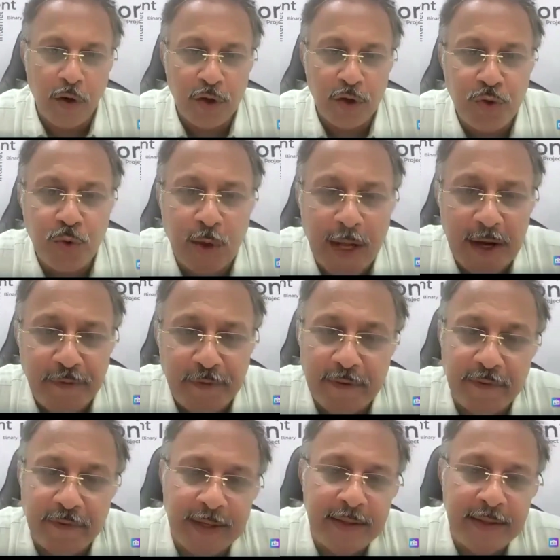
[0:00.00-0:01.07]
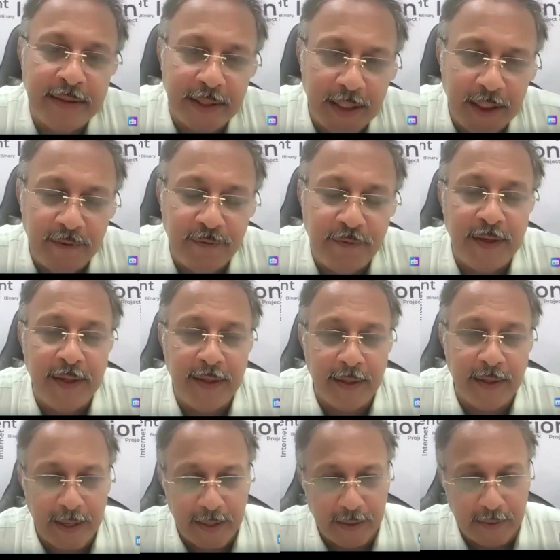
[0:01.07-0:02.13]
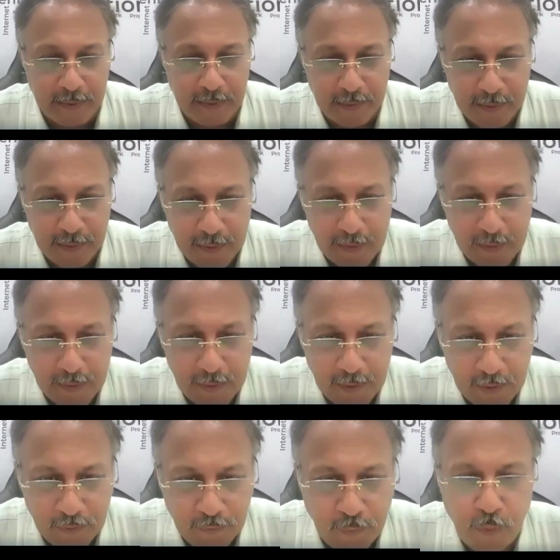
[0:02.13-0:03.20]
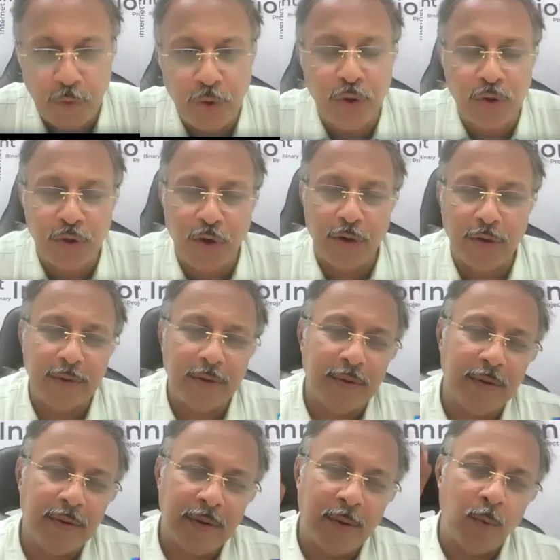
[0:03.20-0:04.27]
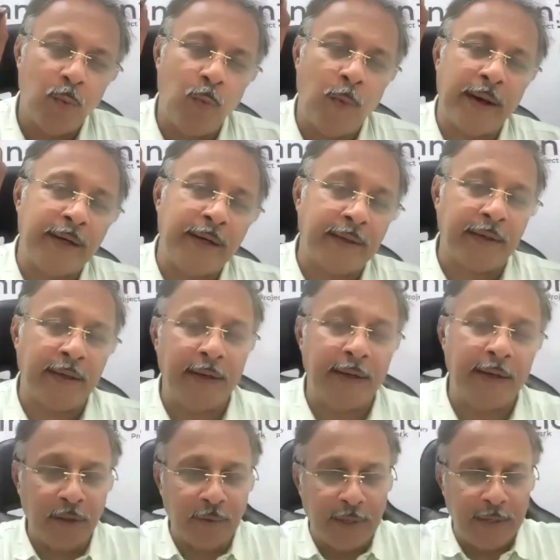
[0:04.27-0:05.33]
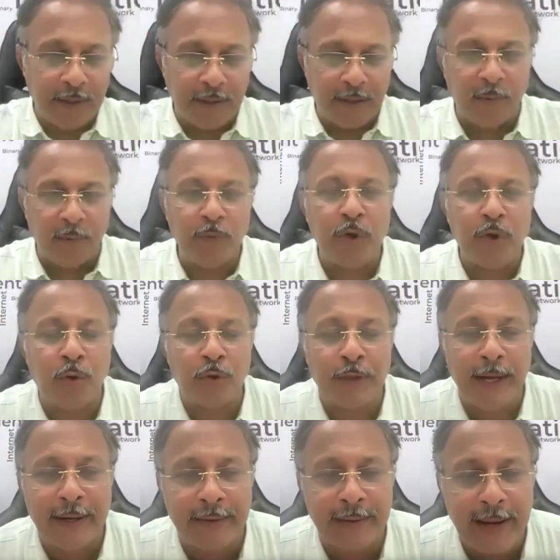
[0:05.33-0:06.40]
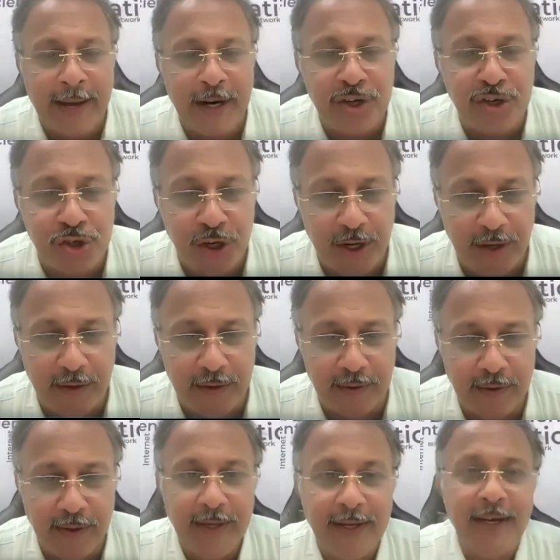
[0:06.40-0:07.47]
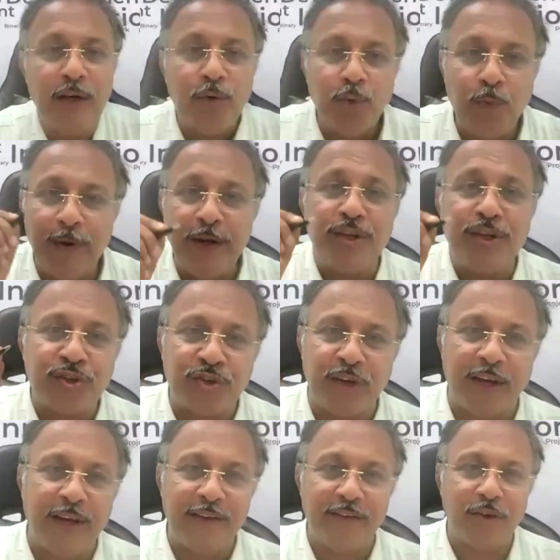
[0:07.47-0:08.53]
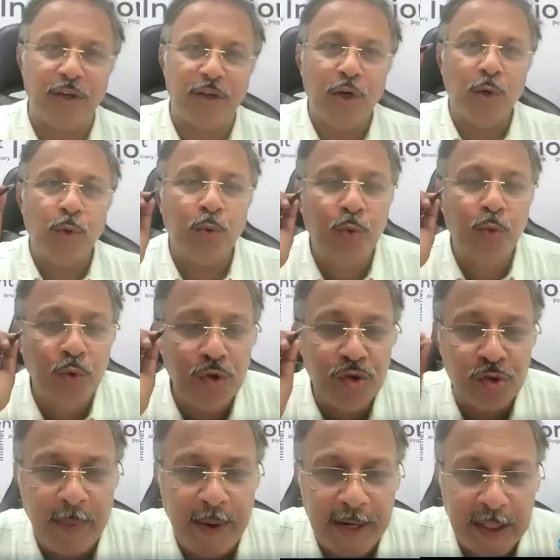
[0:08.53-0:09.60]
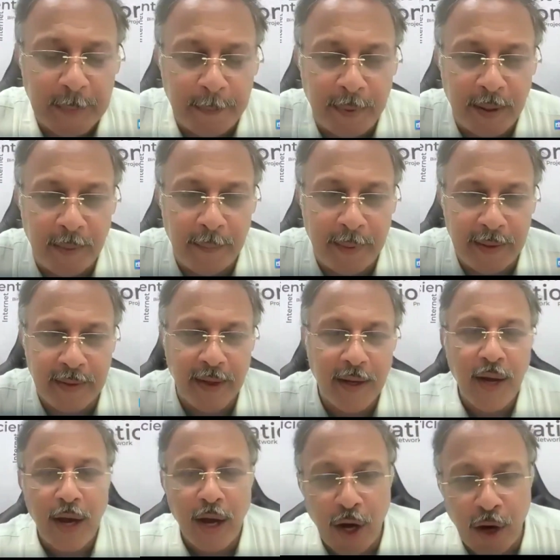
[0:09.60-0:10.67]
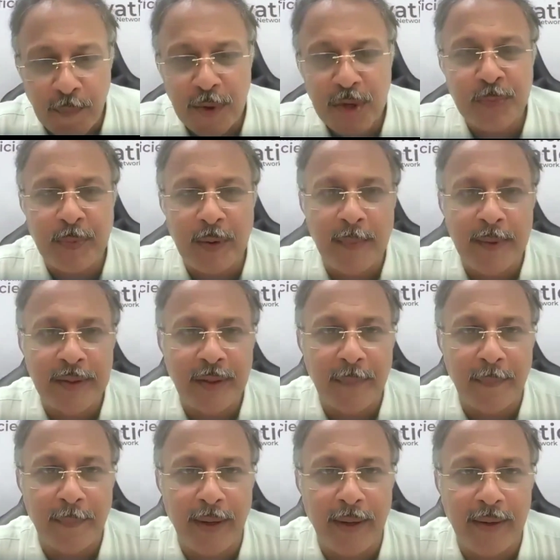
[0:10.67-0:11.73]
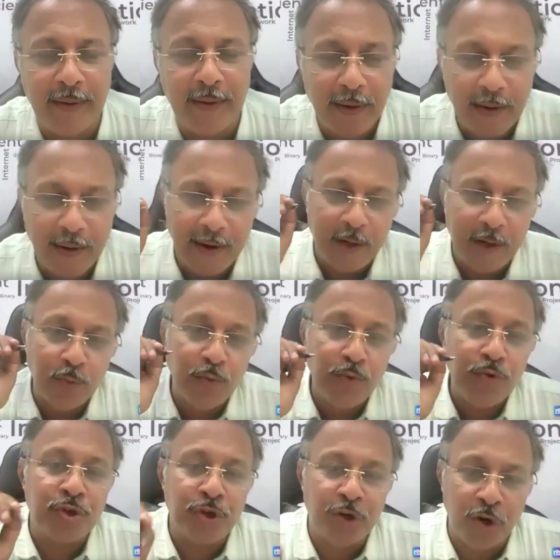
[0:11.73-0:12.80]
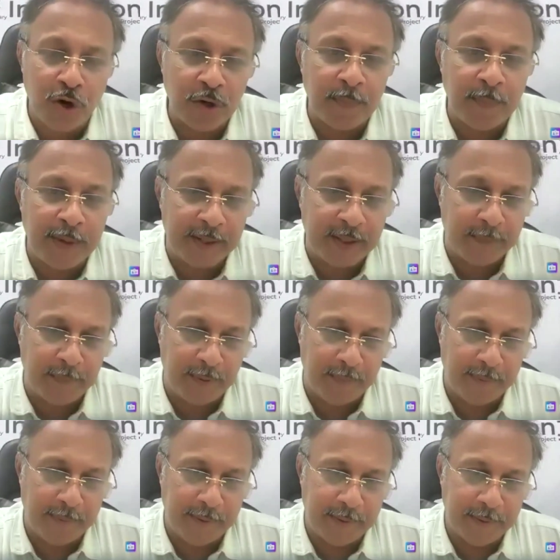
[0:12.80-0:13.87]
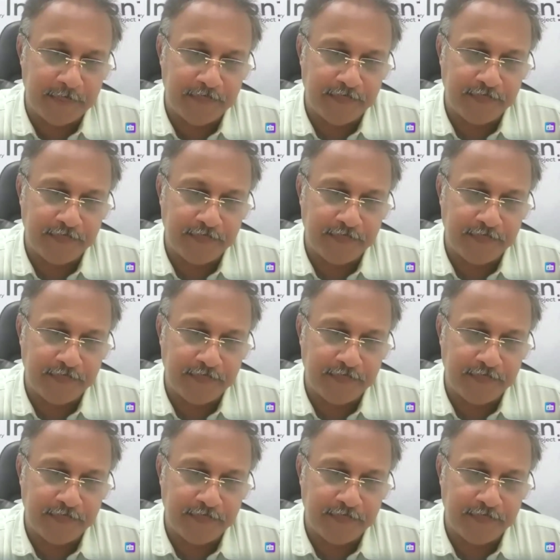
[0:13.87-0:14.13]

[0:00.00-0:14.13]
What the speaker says: On July 15th evening at 4 o'clock, one click, you can download the entire sheet which says who's made the payment, how much payment they made, and who's not made the payment.